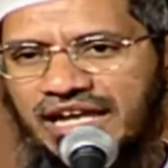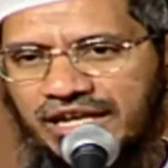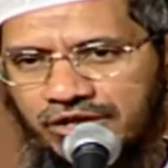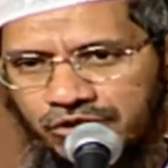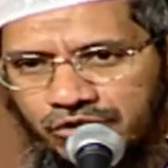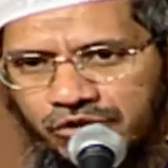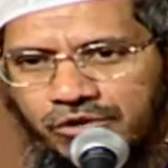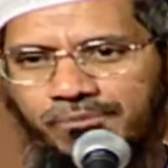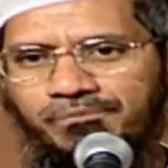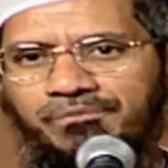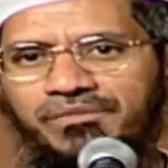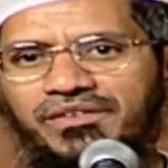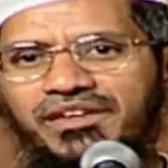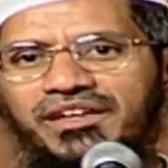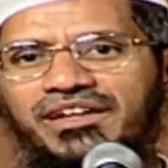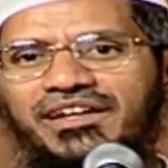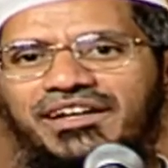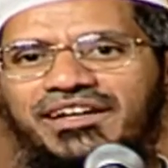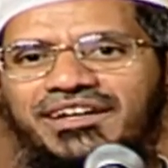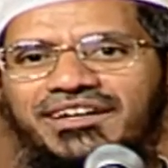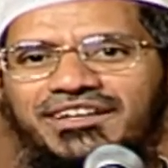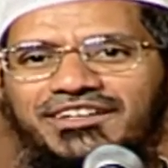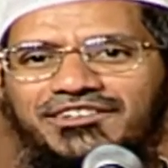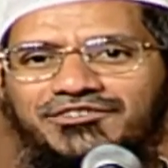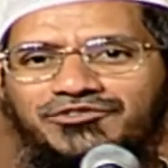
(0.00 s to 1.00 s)
I know,
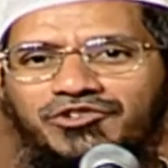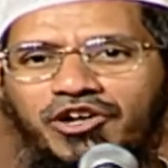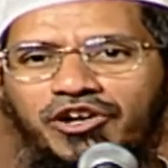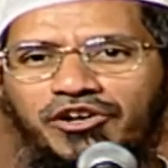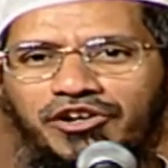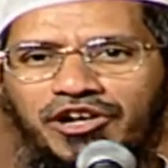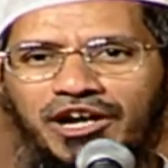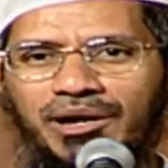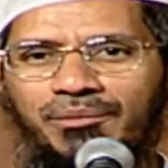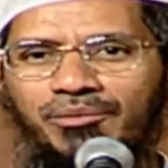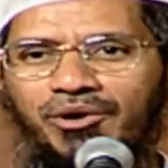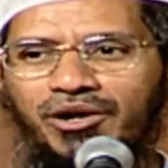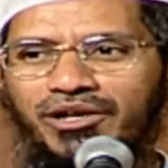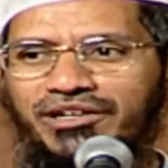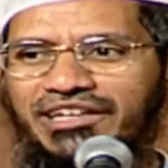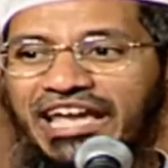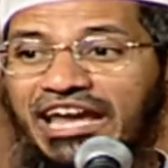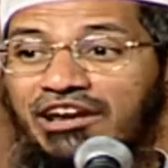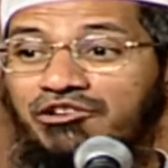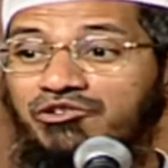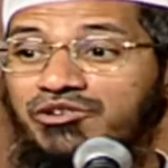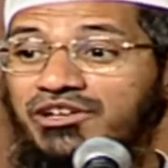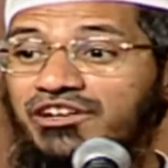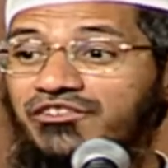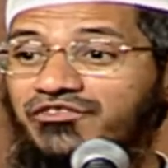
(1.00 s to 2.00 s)
is talking about,
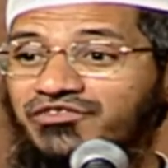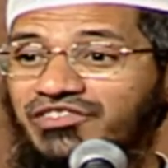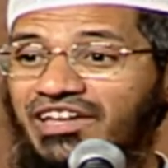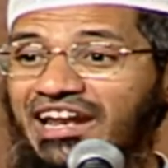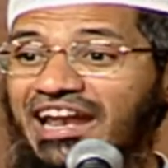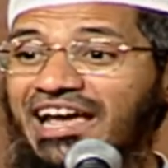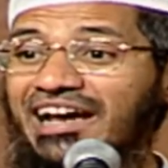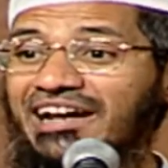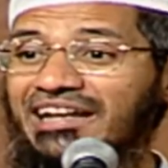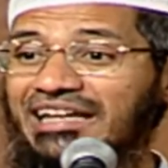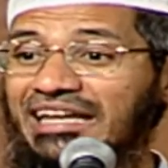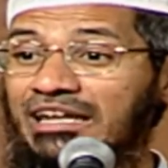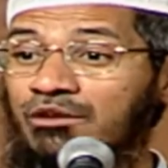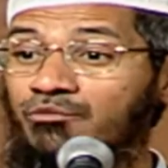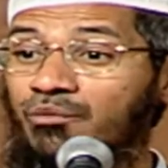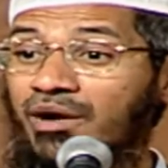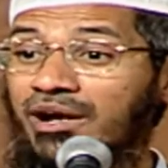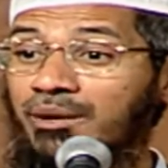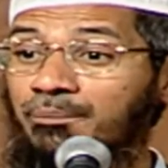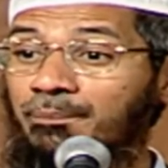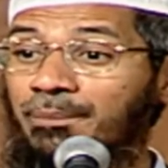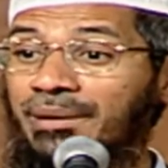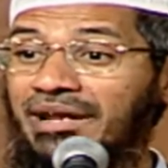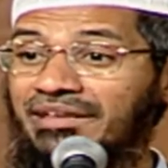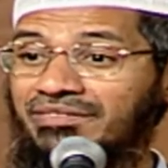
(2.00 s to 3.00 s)
can you give talaq in
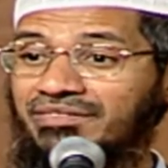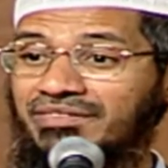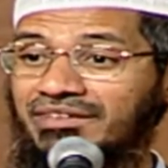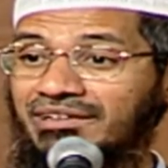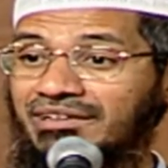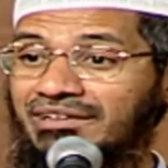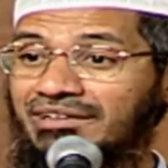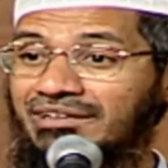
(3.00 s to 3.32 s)
one breath,